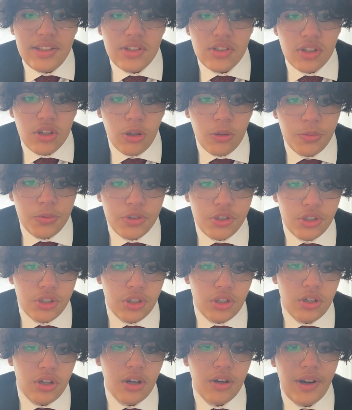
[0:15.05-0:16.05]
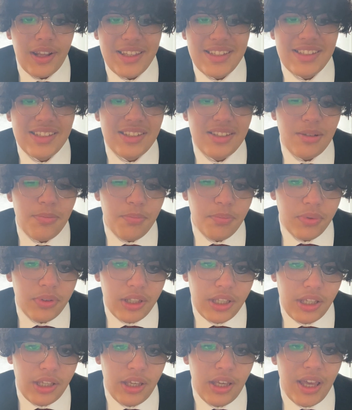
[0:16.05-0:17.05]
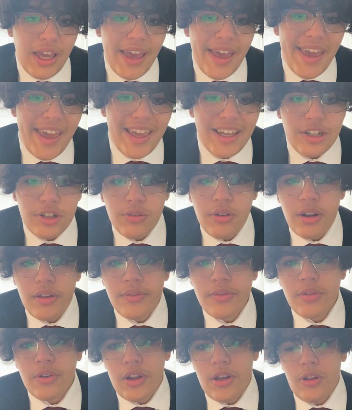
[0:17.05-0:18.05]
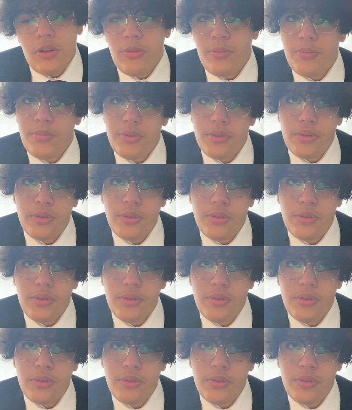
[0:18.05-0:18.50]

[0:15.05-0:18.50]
sculpture are simply a cry for help.